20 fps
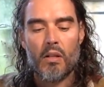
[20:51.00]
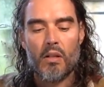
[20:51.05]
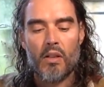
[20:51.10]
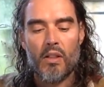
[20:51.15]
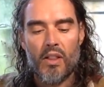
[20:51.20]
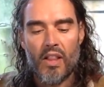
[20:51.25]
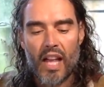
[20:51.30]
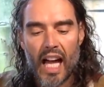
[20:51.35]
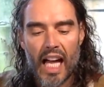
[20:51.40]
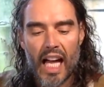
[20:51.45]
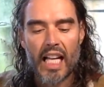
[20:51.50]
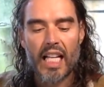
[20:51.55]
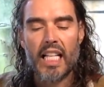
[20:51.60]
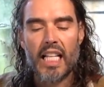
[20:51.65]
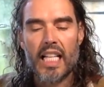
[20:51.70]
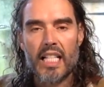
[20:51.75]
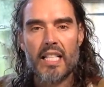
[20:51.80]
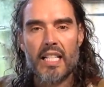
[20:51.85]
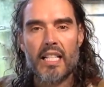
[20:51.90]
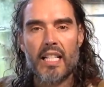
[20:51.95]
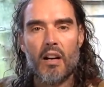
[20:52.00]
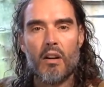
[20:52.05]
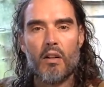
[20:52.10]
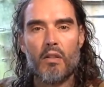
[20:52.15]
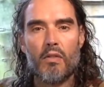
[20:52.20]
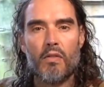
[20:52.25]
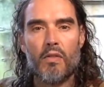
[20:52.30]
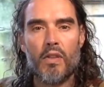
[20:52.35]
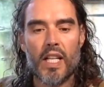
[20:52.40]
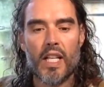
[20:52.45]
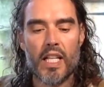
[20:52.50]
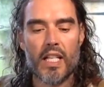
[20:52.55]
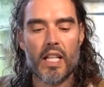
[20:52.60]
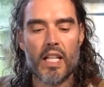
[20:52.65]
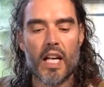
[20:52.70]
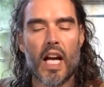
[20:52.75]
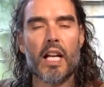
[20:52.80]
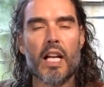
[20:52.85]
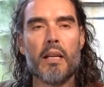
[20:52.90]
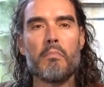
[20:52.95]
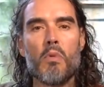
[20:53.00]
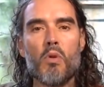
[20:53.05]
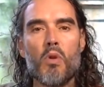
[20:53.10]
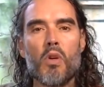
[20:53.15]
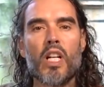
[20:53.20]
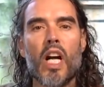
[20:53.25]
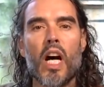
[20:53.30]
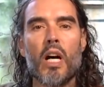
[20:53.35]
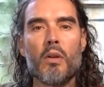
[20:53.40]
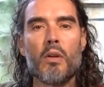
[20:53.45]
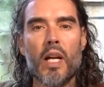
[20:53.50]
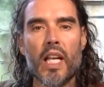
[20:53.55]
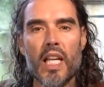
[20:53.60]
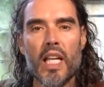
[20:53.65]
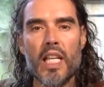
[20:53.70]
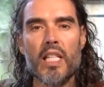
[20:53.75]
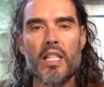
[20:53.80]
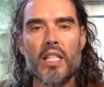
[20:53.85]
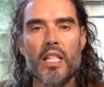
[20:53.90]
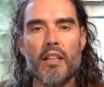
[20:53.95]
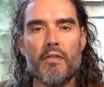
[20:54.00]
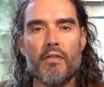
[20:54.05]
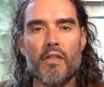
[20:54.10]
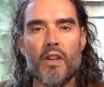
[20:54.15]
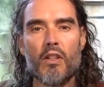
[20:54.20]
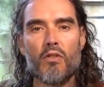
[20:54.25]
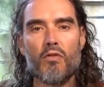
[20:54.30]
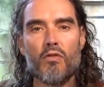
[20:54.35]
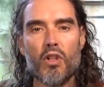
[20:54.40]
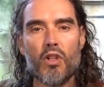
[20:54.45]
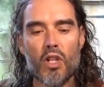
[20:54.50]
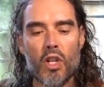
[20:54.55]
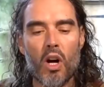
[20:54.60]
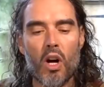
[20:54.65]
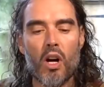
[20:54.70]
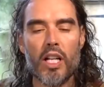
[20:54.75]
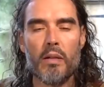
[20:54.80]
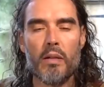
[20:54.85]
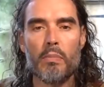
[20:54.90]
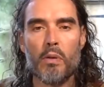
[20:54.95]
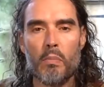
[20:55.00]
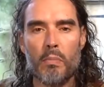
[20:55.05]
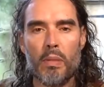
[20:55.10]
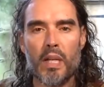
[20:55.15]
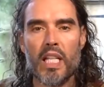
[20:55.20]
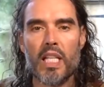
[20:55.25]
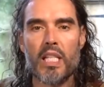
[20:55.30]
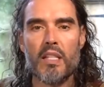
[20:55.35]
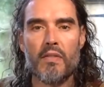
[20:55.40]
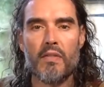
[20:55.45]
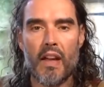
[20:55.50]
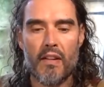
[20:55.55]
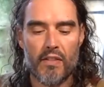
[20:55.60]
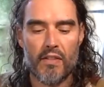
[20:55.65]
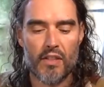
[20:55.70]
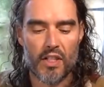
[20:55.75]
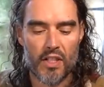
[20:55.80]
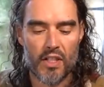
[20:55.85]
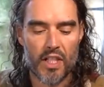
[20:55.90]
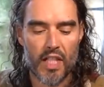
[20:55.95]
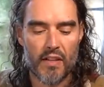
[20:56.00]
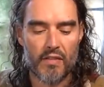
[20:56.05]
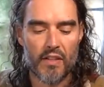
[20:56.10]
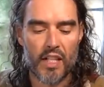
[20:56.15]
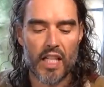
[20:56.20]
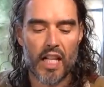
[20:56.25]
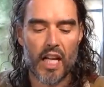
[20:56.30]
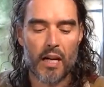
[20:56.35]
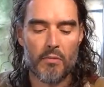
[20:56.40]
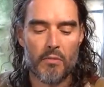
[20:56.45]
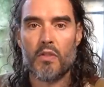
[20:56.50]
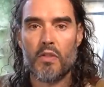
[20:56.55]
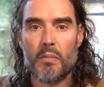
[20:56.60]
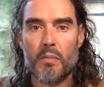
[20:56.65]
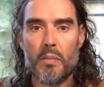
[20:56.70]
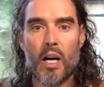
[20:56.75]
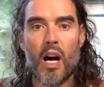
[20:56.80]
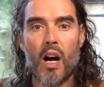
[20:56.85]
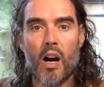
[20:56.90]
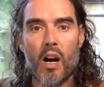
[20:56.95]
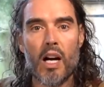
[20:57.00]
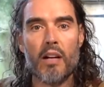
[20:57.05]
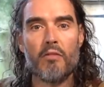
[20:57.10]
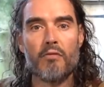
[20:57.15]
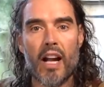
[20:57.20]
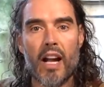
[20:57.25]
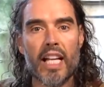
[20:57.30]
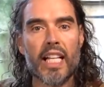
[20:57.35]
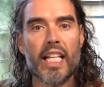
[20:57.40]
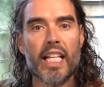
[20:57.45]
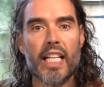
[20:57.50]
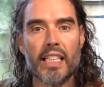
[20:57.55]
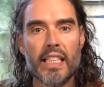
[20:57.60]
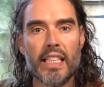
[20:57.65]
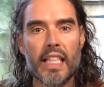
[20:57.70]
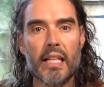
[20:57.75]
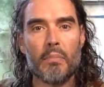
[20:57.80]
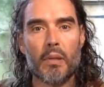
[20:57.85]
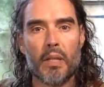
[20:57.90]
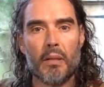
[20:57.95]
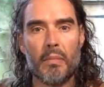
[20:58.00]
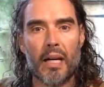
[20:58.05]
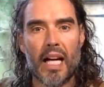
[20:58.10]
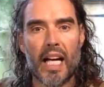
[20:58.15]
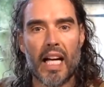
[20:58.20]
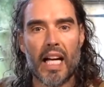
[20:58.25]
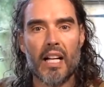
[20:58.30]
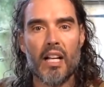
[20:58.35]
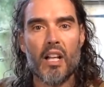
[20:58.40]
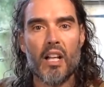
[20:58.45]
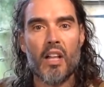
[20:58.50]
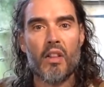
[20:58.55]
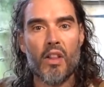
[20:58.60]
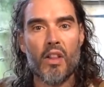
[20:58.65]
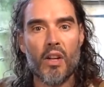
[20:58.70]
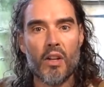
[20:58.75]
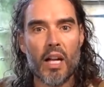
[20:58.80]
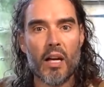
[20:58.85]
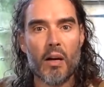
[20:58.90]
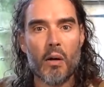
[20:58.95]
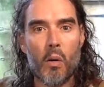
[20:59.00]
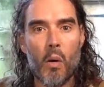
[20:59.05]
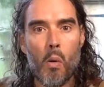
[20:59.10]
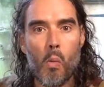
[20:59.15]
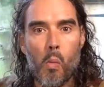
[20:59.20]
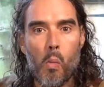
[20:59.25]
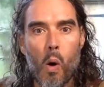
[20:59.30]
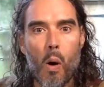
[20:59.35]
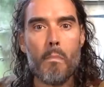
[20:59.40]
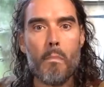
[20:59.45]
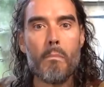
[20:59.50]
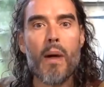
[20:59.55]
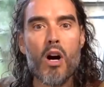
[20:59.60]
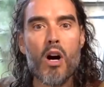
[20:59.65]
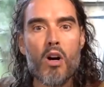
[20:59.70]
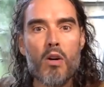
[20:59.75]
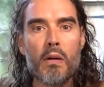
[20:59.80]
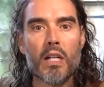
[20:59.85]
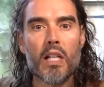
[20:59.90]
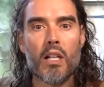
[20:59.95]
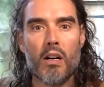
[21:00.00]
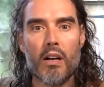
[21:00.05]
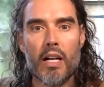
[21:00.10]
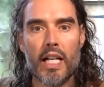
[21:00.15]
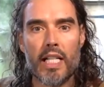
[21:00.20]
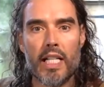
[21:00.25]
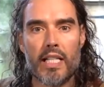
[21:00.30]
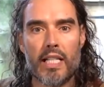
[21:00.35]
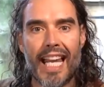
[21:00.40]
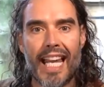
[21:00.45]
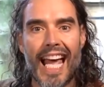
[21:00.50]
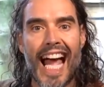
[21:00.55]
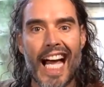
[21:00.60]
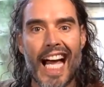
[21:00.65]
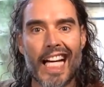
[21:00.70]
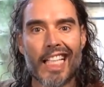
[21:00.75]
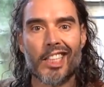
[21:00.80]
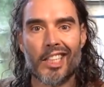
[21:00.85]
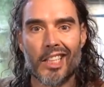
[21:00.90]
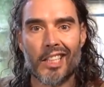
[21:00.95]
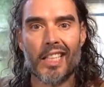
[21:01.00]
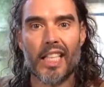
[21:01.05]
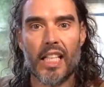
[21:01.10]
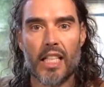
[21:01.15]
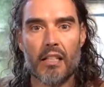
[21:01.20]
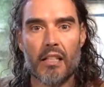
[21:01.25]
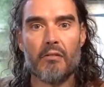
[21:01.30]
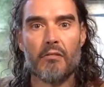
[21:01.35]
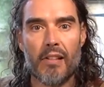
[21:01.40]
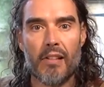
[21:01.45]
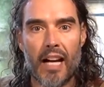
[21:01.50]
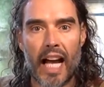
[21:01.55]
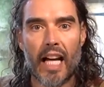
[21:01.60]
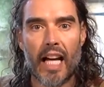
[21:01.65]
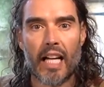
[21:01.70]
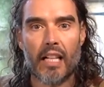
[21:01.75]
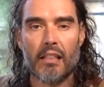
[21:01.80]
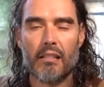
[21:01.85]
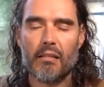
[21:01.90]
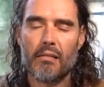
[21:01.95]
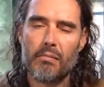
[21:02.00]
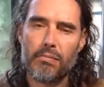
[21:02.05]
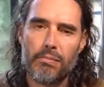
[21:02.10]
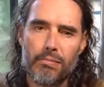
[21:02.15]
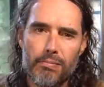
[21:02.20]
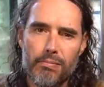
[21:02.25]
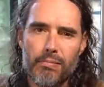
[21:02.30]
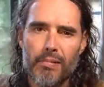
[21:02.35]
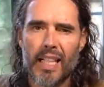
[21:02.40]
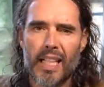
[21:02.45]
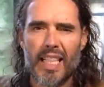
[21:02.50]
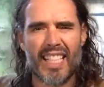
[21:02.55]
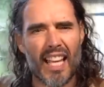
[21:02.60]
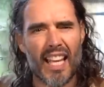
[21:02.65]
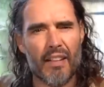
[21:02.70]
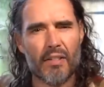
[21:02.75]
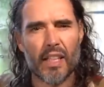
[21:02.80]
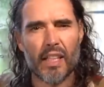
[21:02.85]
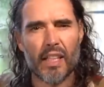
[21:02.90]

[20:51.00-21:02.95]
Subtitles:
That in itself is a more cohesive and reliable piece of evidence, given that it comes from a high-ranking diplomat, than what mobilized action in Iraq. That's heavy.